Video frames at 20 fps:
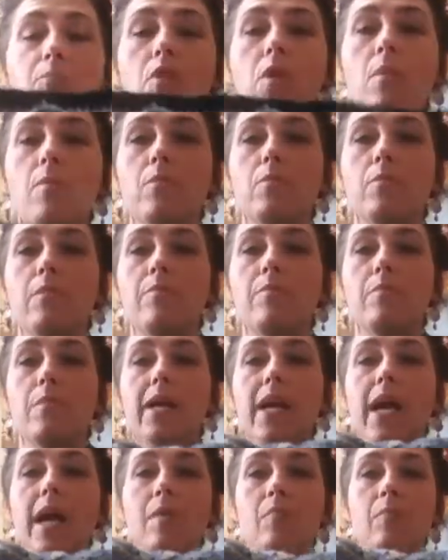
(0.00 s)
problem with my
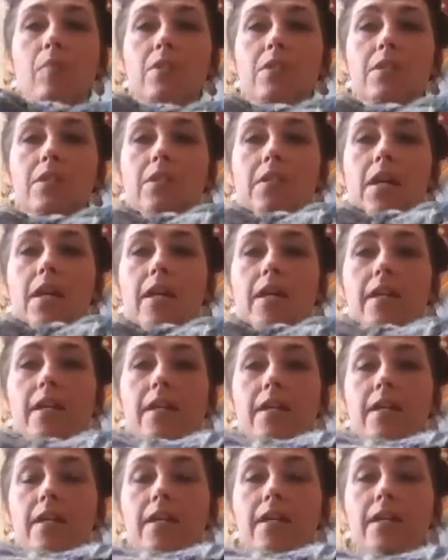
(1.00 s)
camera today.
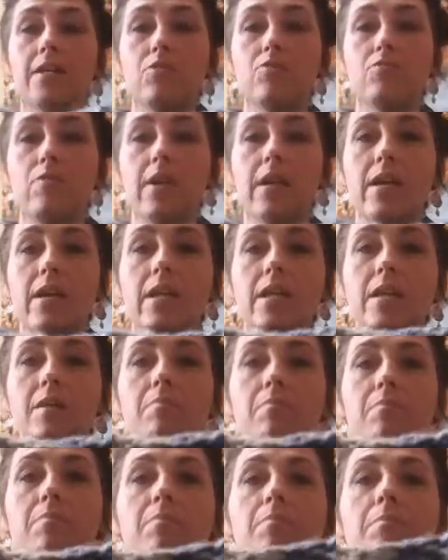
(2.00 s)
It's really
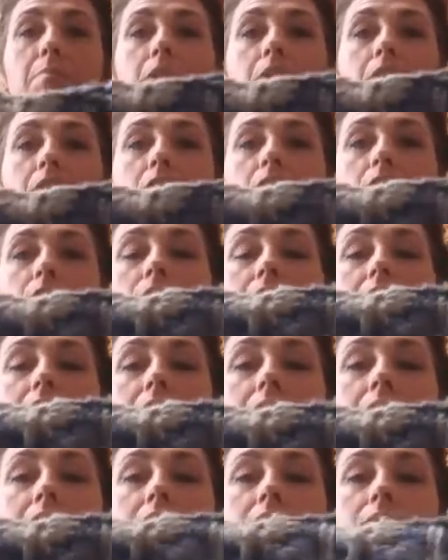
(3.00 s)

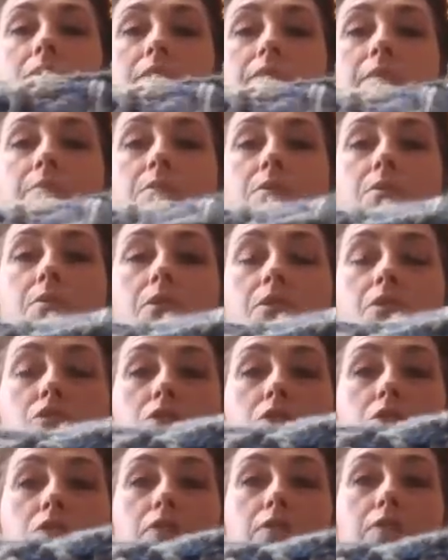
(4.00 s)
blurry. I don't know if I'm doing a
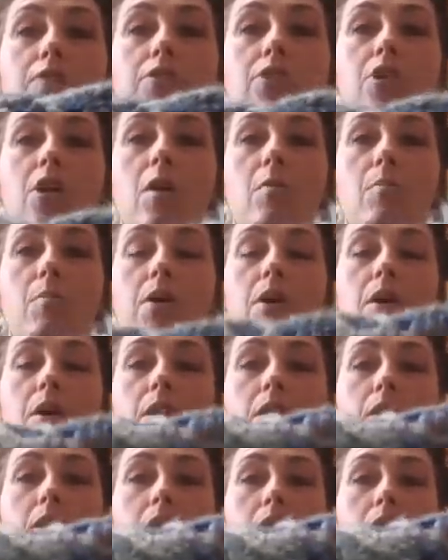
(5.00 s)
good enough job.
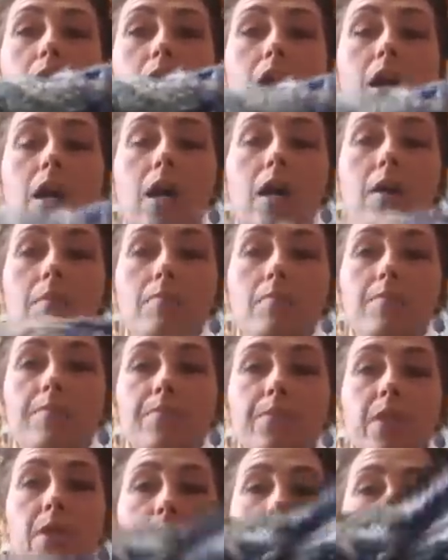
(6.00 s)

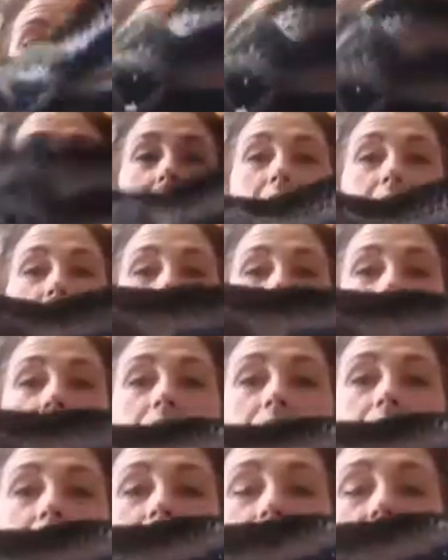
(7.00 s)
But
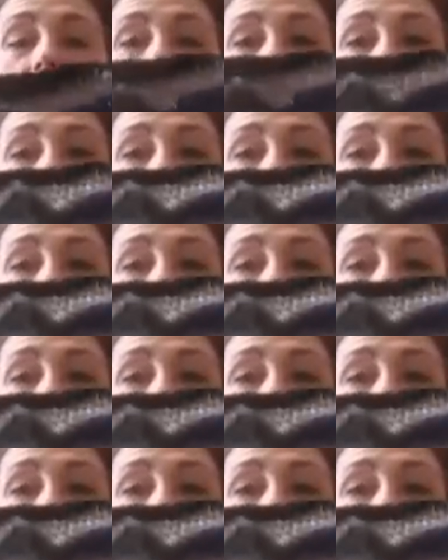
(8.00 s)
this,